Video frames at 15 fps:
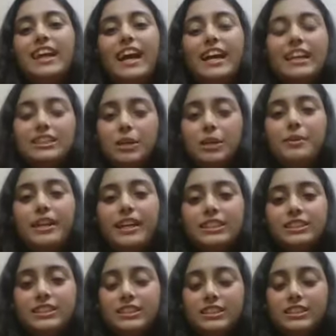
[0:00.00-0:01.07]
I'll summarize
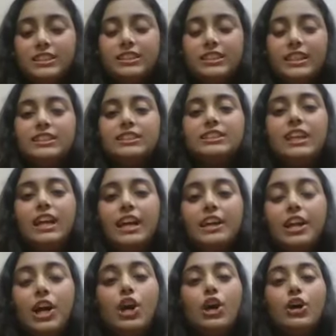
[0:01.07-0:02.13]
this in the sense that
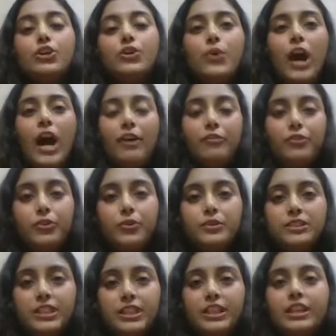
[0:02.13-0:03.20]
you have to
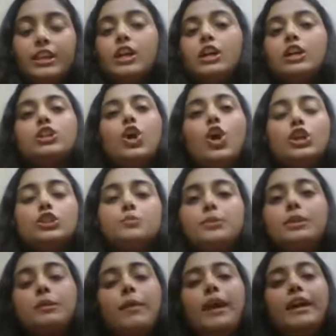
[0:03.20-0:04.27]
see the
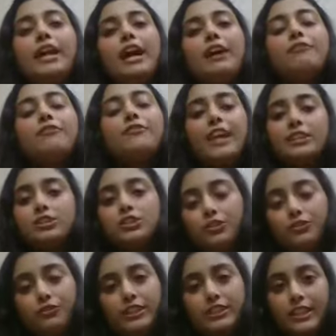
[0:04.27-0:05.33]
hospital might have tens
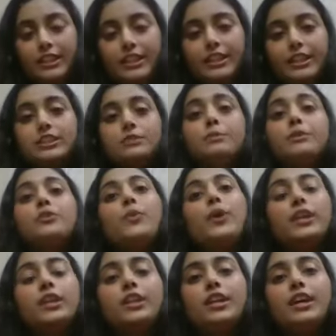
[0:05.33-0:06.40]
of facilities, but
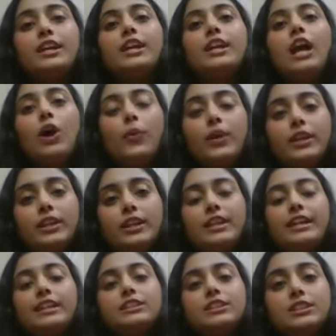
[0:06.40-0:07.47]
whether they're allowing their
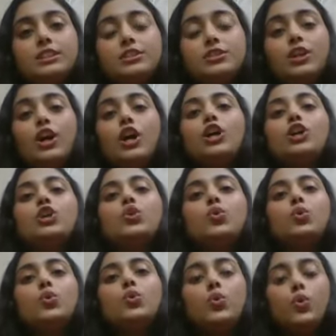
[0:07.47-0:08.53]
residents
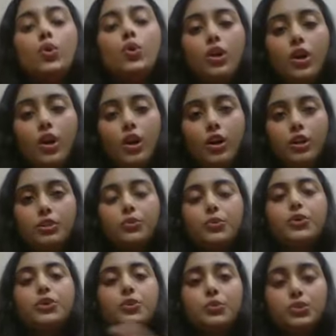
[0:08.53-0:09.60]
to,
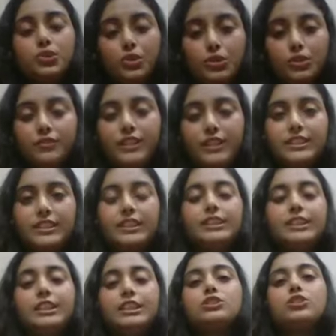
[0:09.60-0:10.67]
use those
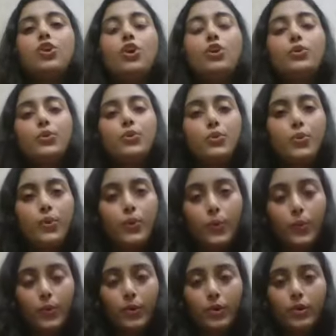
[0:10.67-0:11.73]
facilities, or
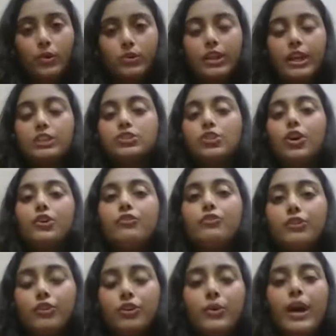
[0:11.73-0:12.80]
to, they are sort of
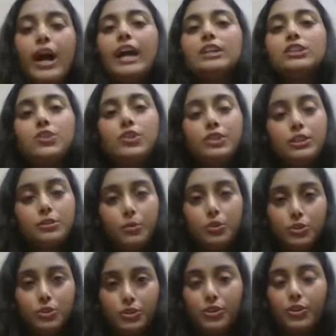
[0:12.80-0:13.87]
giving you a hands-on
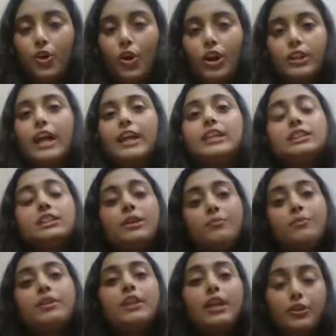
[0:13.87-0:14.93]
exposure or not, that is
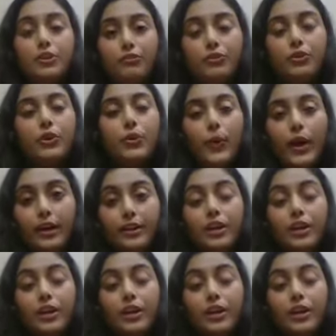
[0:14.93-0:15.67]
something that you have to inquire.